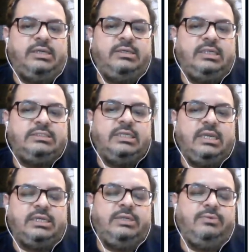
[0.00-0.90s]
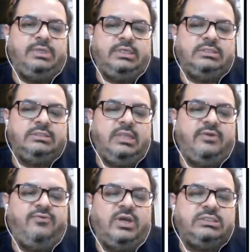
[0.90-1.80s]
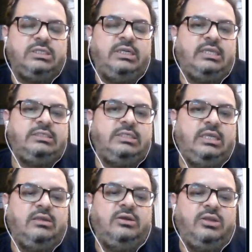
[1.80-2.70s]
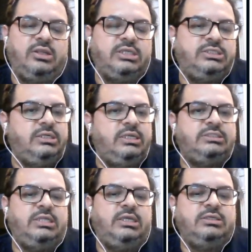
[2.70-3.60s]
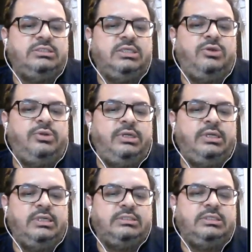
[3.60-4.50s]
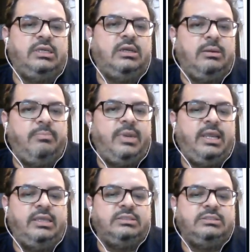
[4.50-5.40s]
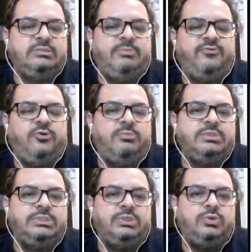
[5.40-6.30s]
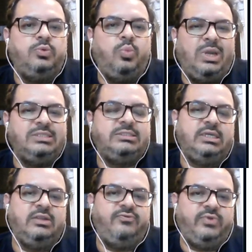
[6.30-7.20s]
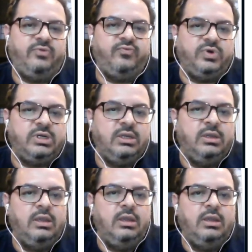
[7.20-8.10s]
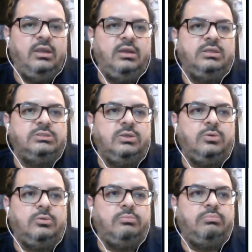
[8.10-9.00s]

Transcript: testing activities like functional testing, regression testing, security testing, compliance, performance into one single framework. So